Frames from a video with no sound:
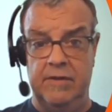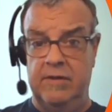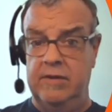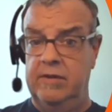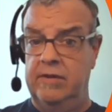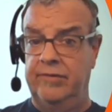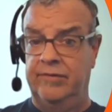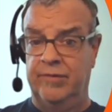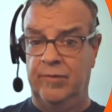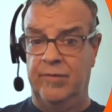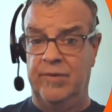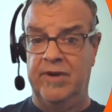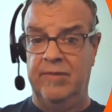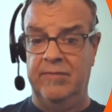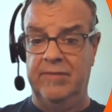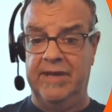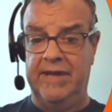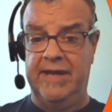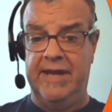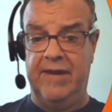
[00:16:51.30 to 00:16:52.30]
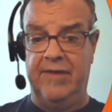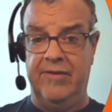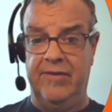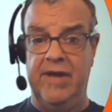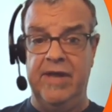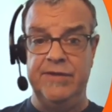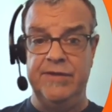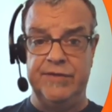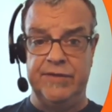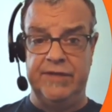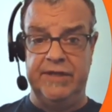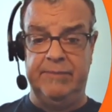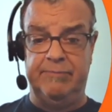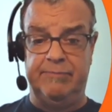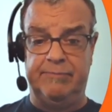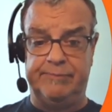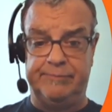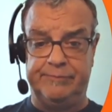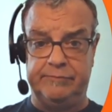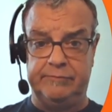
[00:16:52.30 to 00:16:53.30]
because I want them laid out nicely.
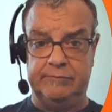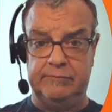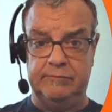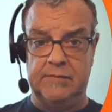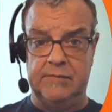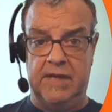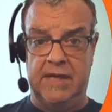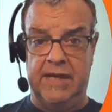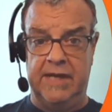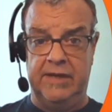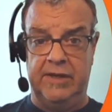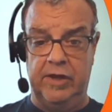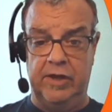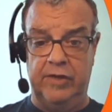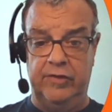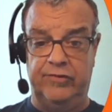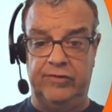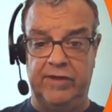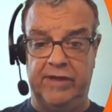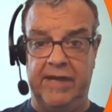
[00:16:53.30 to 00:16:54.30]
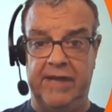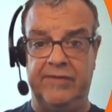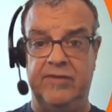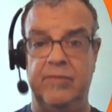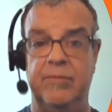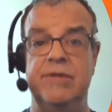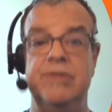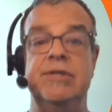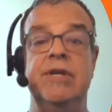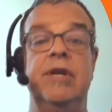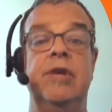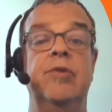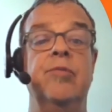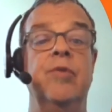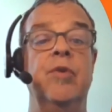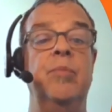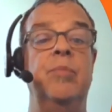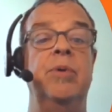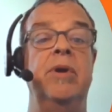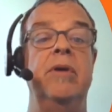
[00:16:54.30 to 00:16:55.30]
I select them as a
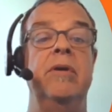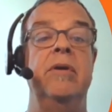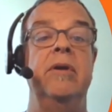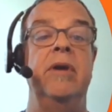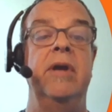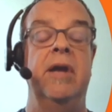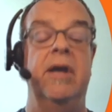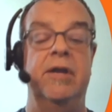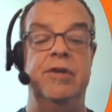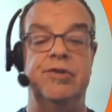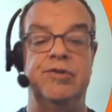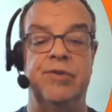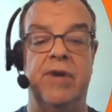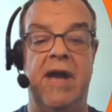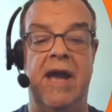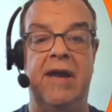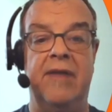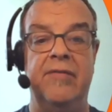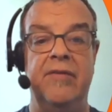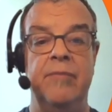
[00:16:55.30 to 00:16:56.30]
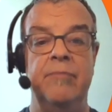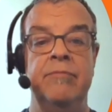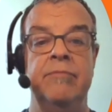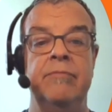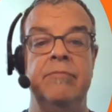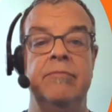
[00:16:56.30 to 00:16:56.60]
group, I drag them,